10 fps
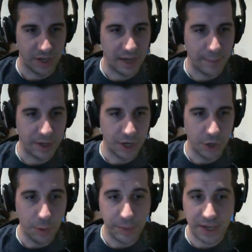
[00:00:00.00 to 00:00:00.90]
And I'm going to
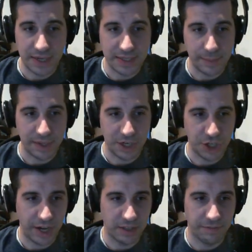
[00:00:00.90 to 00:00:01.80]
know because I'm going to
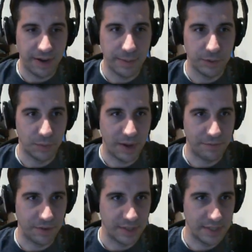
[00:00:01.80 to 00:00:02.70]
check the variable
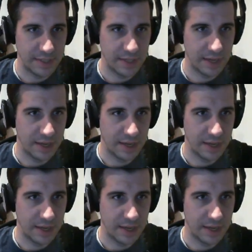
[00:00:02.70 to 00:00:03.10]
reference